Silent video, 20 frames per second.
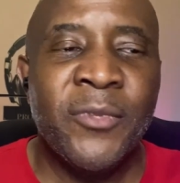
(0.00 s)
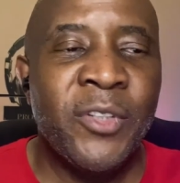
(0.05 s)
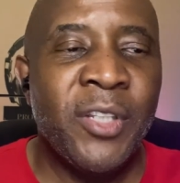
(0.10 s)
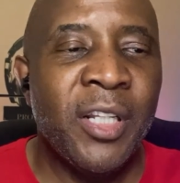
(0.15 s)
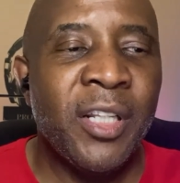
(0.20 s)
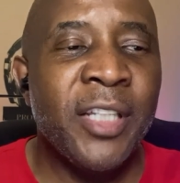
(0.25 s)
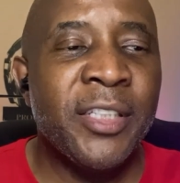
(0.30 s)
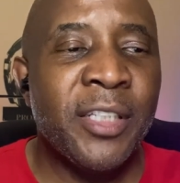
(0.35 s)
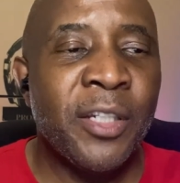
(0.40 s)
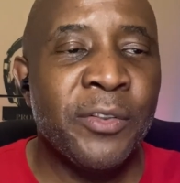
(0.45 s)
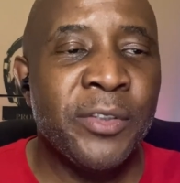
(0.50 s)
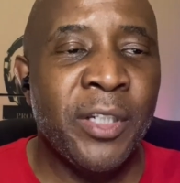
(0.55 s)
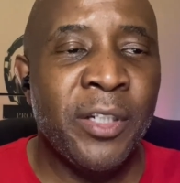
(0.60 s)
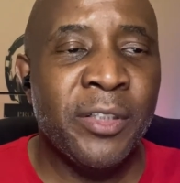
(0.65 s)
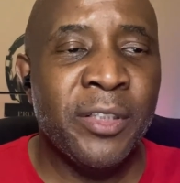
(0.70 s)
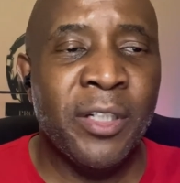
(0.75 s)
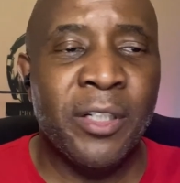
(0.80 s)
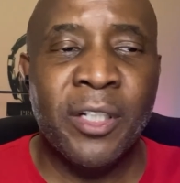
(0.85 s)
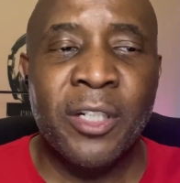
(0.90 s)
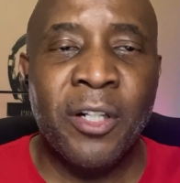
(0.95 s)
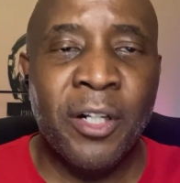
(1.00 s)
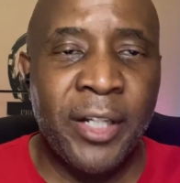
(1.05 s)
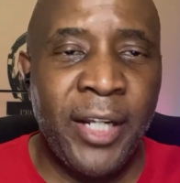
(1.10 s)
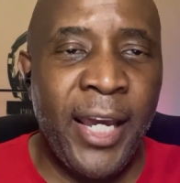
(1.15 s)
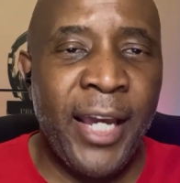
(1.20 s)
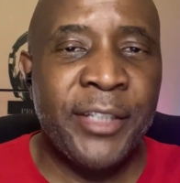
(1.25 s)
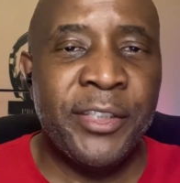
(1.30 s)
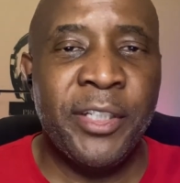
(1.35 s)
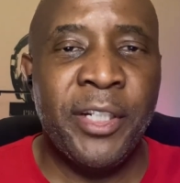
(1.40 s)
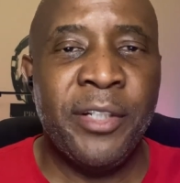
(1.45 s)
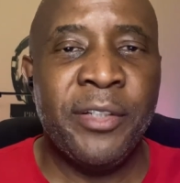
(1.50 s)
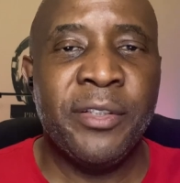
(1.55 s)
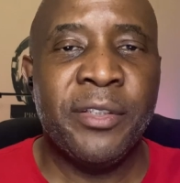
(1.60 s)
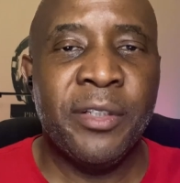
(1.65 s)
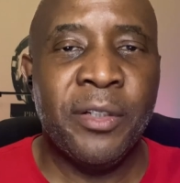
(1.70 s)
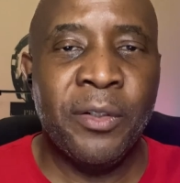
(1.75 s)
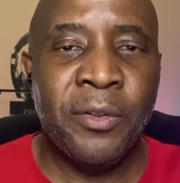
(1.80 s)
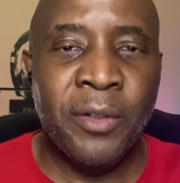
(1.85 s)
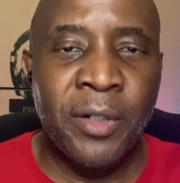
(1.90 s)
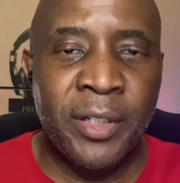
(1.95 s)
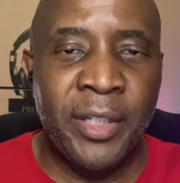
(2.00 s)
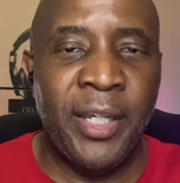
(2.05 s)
The list goes on and on. The Kardashians. So